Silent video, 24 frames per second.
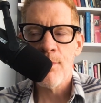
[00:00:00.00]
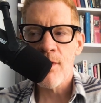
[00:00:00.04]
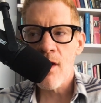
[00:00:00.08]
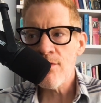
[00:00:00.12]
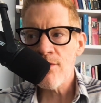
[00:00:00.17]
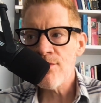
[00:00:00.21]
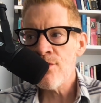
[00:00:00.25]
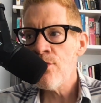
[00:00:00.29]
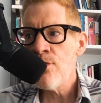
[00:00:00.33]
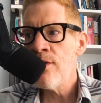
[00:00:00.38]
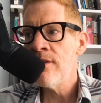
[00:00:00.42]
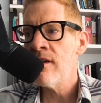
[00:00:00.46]

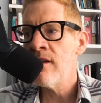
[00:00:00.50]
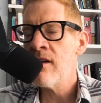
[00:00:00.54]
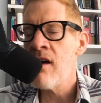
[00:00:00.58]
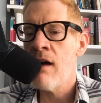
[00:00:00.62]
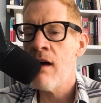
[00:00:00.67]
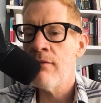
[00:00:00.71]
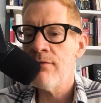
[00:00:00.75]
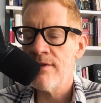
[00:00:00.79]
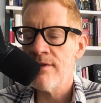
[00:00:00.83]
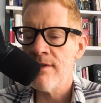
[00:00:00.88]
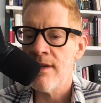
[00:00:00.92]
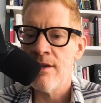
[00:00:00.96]
also in a
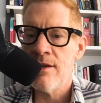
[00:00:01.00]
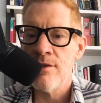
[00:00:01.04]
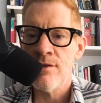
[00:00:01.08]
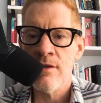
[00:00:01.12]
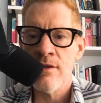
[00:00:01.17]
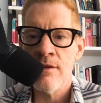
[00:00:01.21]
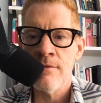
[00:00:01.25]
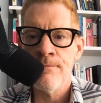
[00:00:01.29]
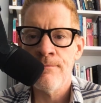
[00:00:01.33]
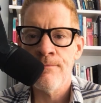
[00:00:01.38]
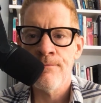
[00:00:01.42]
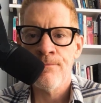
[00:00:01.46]

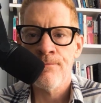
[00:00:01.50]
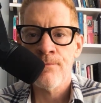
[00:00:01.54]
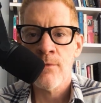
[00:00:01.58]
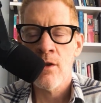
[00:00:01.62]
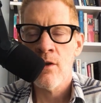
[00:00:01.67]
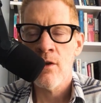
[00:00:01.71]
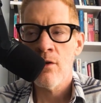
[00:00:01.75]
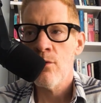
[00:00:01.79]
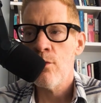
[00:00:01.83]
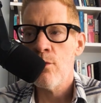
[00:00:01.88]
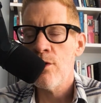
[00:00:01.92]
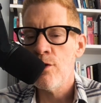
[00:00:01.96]
conversation
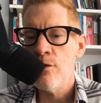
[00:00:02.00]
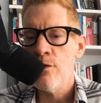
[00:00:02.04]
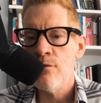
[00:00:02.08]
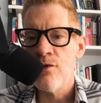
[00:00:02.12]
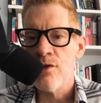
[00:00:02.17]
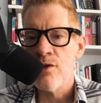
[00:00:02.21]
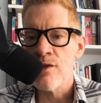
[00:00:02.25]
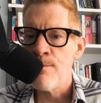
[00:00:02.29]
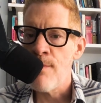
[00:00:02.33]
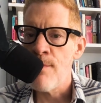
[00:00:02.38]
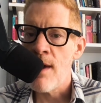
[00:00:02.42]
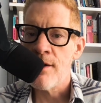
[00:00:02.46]
when you've
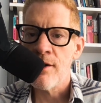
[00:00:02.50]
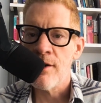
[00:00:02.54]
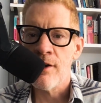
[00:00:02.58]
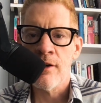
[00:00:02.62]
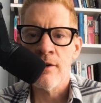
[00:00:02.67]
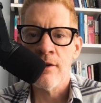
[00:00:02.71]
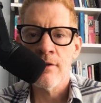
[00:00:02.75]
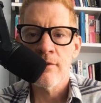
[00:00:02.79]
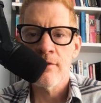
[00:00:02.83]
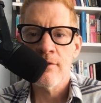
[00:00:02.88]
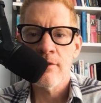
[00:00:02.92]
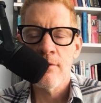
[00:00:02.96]
just met
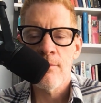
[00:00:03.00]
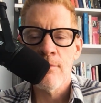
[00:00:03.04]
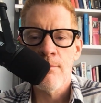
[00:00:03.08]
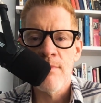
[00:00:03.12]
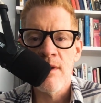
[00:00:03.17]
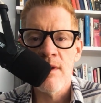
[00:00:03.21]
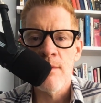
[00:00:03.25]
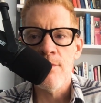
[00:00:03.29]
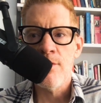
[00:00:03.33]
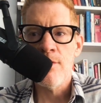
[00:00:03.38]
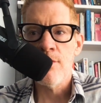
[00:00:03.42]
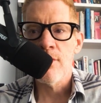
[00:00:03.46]
her.
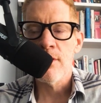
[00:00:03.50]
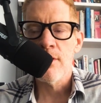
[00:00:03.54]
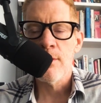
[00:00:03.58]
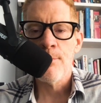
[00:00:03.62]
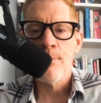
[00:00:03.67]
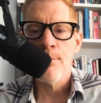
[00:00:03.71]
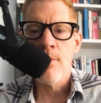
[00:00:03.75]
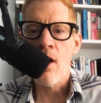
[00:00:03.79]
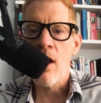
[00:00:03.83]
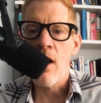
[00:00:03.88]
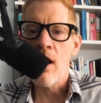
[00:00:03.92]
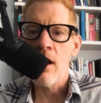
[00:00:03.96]
Maybe you're at a
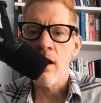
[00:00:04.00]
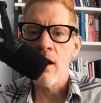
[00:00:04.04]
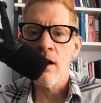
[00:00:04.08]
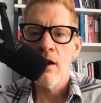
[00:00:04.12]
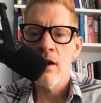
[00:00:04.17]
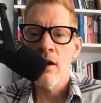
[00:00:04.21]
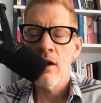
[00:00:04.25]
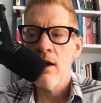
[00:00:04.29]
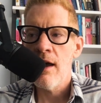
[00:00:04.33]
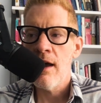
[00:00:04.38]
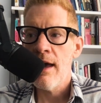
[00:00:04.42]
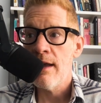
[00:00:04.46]
bar,
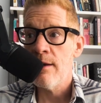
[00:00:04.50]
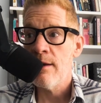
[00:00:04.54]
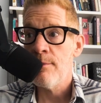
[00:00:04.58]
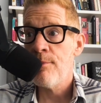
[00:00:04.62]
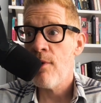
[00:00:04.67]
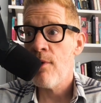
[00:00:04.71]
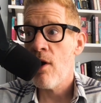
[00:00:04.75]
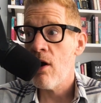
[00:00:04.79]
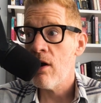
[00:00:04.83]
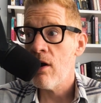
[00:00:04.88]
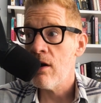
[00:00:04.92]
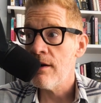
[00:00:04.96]
at a
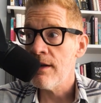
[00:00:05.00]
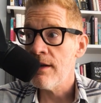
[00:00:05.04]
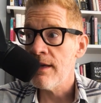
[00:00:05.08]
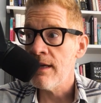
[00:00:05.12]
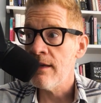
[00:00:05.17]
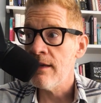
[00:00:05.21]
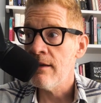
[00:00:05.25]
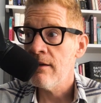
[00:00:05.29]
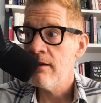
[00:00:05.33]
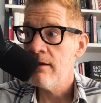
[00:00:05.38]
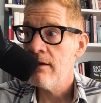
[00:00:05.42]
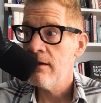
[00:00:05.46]

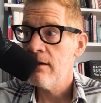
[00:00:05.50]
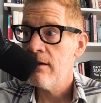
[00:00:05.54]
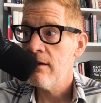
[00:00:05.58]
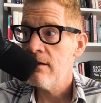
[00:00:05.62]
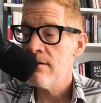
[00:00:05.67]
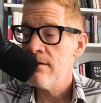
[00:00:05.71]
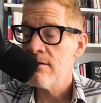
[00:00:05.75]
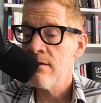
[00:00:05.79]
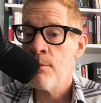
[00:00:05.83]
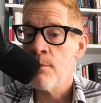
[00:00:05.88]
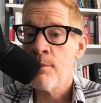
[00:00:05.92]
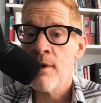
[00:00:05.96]
party,
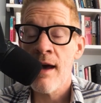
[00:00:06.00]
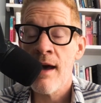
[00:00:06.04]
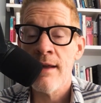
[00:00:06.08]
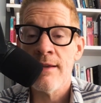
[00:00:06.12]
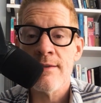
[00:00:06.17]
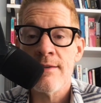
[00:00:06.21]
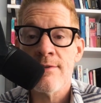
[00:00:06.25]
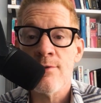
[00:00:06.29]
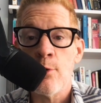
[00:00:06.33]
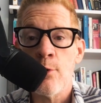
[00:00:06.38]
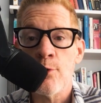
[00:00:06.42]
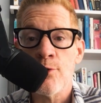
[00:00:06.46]
some kind of
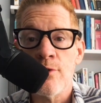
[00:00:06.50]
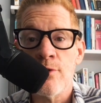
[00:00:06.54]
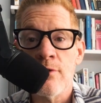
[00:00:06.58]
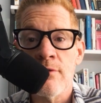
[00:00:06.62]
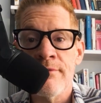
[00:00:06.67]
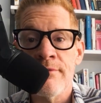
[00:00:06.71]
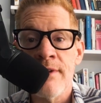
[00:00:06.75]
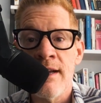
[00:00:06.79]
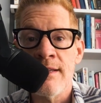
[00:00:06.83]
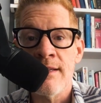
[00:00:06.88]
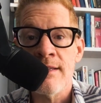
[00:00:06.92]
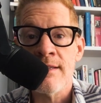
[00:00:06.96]
social
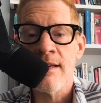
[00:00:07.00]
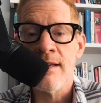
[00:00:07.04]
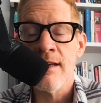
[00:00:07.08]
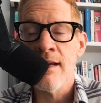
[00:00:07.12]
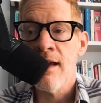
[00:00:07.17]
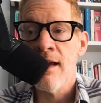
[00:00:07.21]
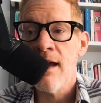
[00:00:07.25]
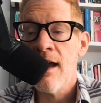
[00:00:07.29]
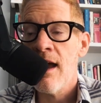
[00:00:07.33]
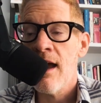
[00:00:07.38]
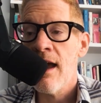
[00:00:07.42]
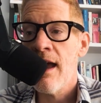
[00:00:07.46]
event,
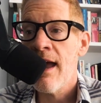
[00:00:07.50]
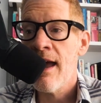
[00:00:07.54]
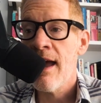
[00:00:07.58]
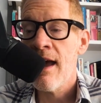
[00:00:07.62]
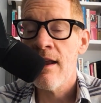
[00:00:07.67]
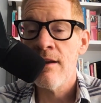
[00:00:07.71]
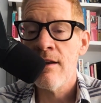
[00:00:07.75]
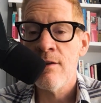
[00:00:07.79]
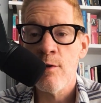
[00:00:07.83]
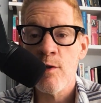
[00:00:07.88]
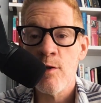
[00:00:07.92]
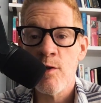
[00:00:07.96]

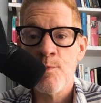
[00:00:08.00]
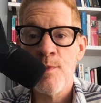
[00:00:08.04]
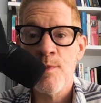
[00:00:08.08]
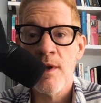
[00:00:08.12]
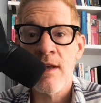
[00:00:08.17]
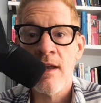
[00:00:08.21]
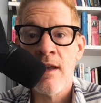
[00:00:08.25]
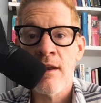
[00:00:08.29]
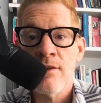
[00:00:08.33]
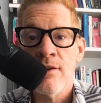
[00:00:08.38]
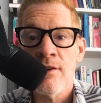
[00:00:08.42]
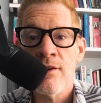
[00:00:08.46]
and you're
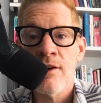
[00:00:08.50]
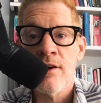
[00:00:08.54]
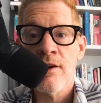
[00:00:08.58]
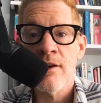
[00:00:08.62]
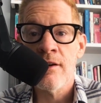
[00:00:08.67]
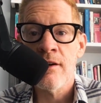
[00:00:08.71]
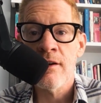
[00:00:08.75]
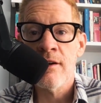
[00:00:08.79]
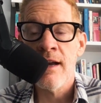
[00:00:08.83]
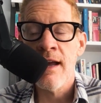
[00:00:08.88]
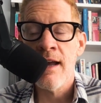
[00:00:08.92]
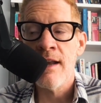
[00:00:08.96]
speaking to
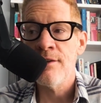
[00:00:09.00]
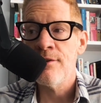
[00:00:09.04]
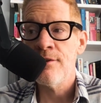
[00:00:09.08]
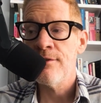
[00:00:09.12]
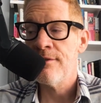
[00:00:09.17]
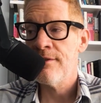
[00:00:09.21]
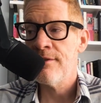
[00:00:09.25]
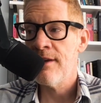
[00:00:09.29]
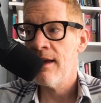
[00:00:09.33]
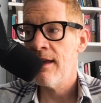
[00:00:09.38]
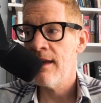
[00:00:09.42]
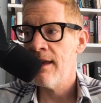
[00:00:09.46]
her and you're
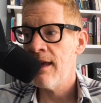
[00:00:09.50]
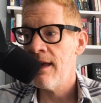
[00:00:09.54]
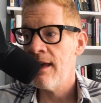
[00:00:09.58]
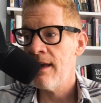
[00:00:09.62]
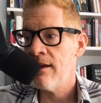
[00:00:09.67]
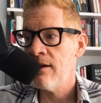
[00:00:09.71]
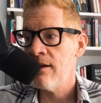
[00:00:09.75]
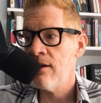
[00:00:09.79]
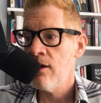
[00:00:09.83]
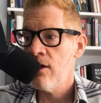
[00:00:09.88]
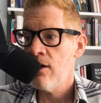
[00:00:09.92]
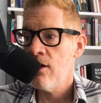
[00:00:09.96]

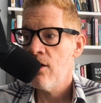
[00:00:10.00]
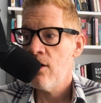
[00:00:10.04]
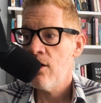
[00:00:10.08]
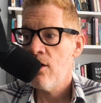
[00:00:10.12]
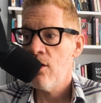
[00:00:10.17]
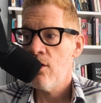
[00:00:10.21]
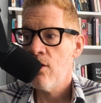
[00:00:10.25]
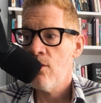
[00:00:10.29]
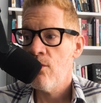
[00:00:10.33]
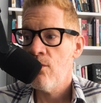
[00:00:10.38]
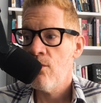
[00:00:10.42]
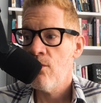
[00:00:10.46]
thinking,
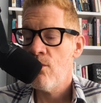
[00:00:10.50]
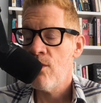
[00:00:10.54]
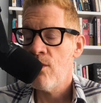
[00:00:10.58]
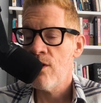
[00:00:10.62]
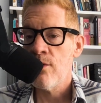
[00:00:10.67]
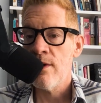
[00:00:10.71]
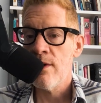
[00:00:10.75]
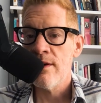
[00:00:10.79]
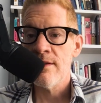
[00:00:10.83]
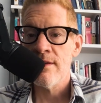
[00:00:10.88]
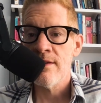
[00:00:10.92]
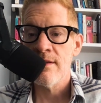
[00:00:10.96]
what
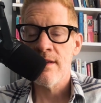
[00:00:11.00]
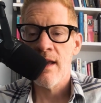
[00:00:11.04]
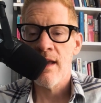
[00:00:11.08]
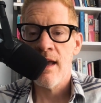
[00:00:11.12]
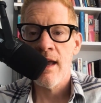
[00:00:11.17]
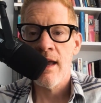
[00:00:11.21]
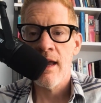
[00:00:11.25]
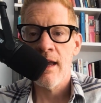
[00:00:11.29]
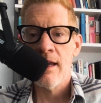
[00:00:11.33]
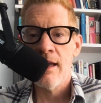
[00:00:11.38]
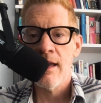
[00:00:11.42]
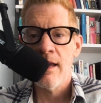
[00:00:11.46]
do I
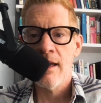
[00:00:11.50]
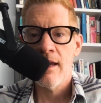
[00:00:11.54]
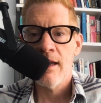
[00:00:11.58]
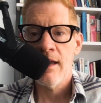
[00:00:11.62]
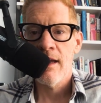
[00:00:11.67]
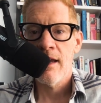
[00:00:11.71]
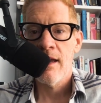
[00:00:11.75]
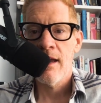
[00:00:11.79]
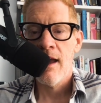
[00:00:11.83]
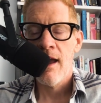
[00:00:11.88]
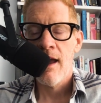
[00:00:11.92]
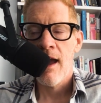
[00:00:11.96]
say?
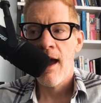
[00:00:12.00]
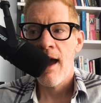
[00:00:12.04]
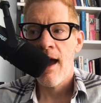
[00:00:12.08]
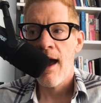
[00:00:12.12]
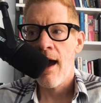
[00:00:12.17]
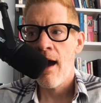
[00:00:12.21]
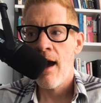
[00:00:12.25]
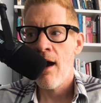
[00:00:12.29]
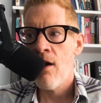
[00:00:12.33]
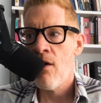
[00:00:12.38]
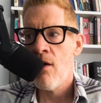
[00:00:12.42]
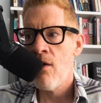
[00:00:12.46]

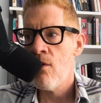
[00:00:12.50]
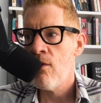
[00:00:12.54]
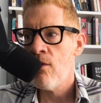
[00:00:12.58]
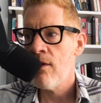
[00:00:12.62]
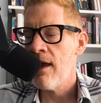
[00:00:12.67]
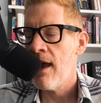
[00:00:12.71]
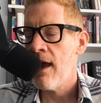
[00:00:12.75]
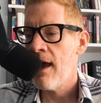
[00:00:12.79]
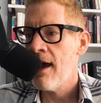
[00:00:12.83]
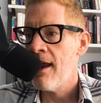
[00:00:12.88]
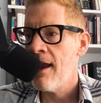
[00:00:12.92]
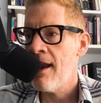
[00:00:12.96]
How
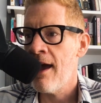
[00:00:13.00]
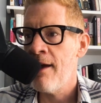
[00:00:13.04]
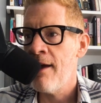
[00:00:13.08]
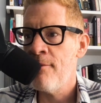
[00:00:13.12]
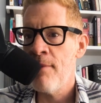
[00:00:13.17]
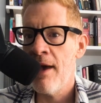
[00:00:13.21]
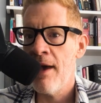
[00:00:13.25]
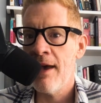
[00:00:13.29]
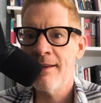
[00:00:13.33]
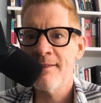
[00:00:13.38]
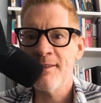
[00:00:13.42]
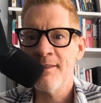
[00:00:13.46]
can I
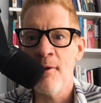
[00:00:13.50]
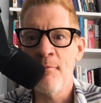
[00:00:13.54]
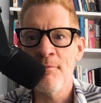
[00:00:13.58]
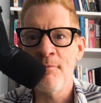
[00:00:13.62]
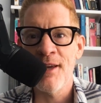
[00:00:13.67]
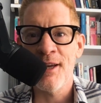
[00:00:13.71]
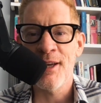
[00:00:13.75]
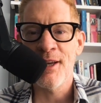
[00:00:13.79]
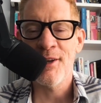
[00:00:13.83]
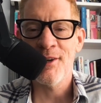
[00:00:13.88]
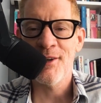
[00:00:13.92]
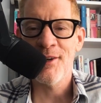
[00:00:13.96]
make
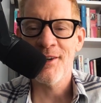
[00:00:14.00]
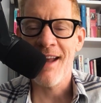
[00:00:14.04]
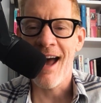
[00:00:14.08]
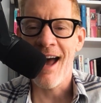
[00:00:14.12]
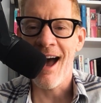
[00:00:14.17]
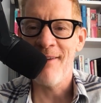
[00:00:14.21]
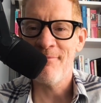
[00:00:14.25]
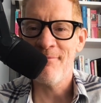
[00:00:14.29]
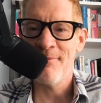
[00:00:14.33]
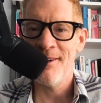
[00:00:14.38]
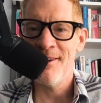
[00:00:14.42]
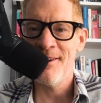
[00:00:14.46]
something good
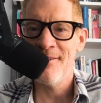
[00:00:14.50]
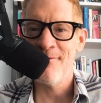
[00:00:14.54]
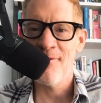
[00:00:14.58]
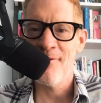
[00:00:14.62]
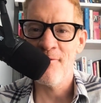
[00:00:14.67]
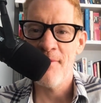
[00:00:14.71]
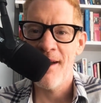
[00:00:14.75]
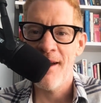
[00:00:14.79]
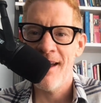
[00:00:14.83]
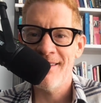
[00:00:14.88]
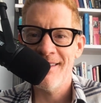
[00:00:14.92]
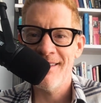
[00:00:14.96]
happen
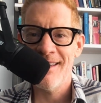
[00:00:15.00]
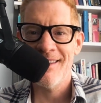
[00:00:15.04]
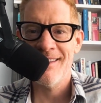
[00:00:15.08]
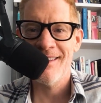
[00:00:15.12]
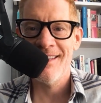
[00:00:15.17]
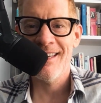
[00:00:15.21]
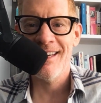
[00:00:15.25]
romantically